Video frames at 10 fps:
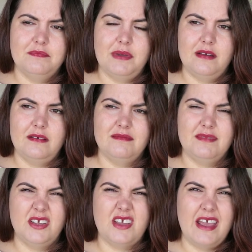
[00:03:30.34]
But
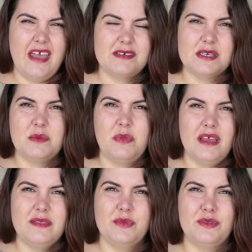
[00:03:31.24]
you have to
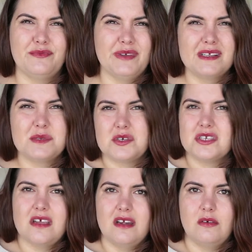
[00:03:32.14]
apply them with your fingers, which is
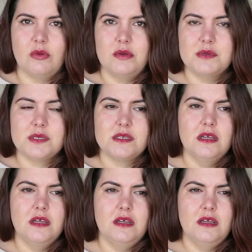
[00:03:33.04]
kind of gross,
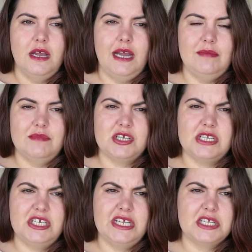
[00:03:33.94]

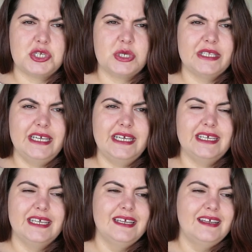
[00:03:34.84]
just
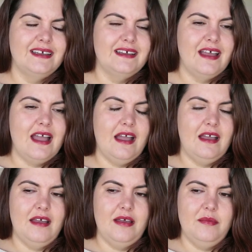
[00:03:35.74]
texturally,
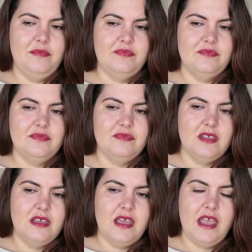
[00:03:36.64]
and
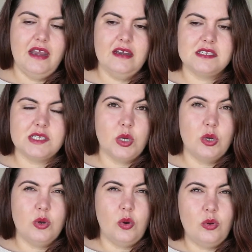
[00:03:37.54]
it's
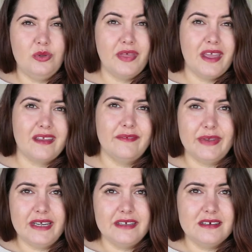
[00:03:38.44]
not all that
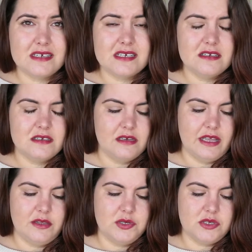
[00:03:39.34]
convenient.
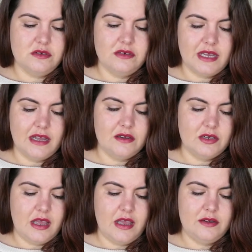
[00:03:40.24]
Like you
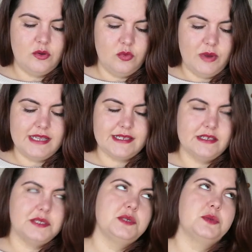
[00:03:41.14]
aren't always in
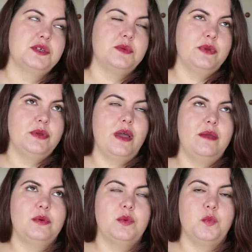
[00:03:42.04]
a situation where you're
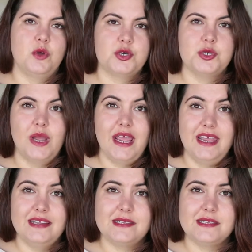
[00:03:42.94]
able to wash your
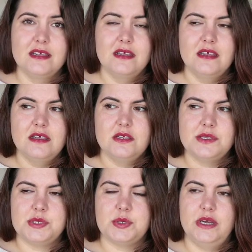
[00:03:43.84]
hands
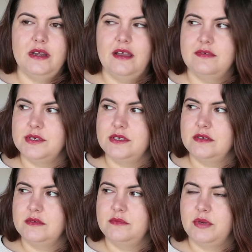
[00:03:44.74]
straight after
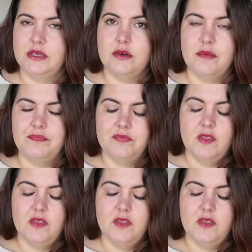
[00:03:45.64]
putting it on.